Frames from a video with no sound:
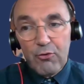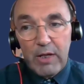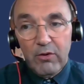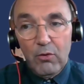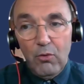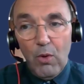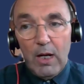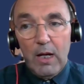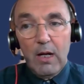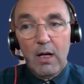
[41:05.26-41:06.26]
reason
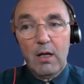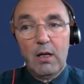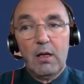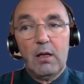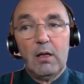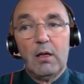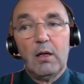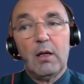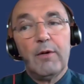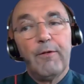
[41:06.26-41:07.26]
why
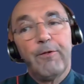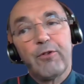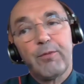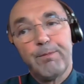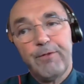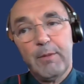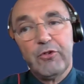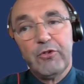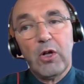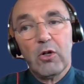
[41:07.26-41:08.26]
uh,
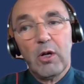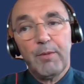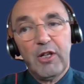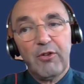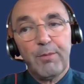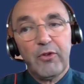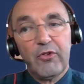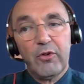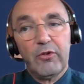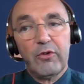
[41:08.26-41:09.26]
pharmaceutical company
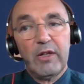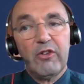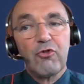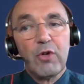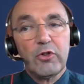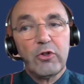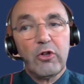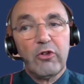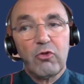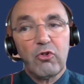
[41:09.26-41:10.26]
sponsors instructed
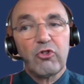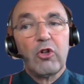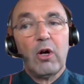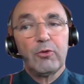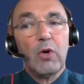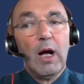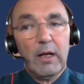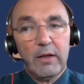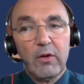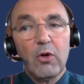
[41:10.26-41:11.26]
us to stop, to
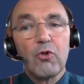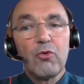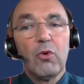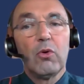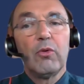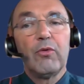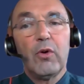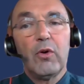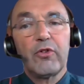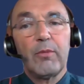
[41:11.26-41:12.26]
halt accrual
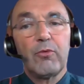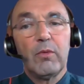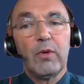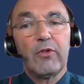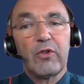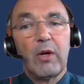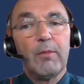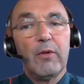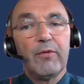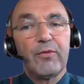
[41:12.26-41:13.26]
for some uh,
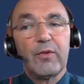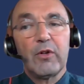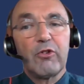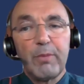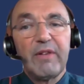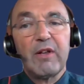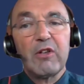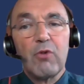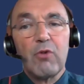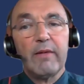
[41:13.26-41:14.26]
some of uh, specific
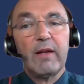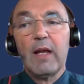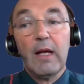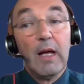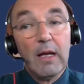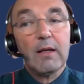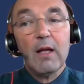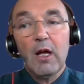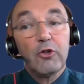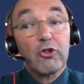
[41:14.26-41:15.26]
trials. And, and
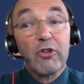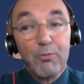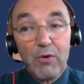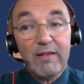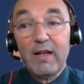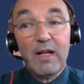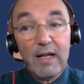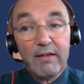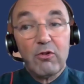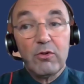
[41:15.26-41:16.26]
not surprisingly,
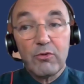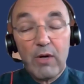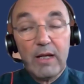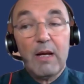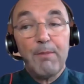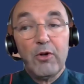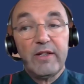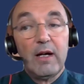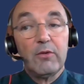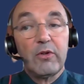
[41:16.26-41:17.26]
as you rightly
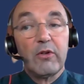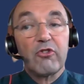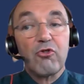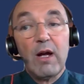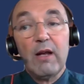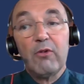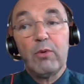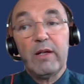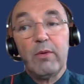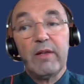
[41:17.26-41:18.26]
point out, trials
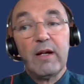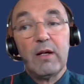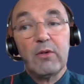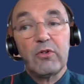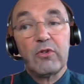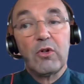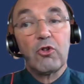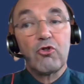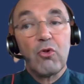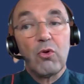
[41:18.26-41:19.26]
wi without
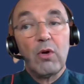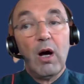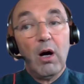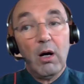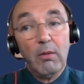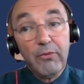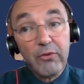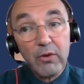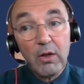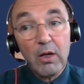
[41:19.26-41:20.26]
control arms